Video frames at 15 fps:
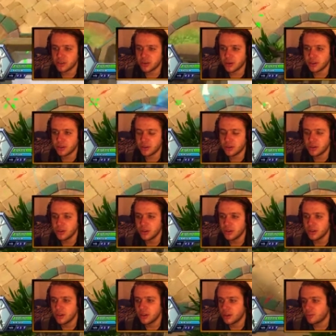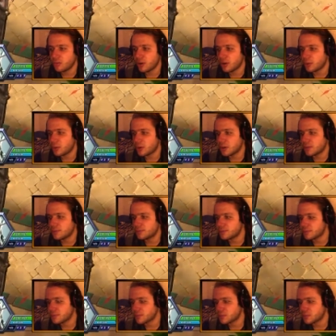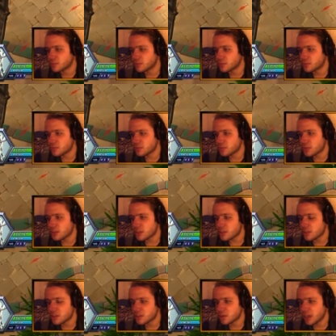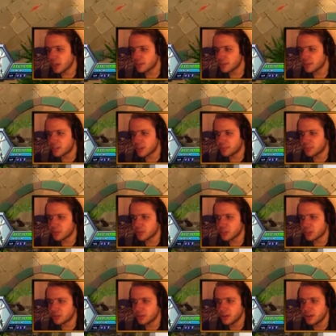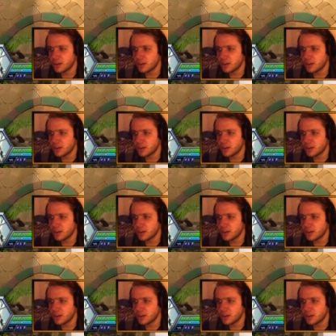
Raynor and Brightwing. So we have the temples up.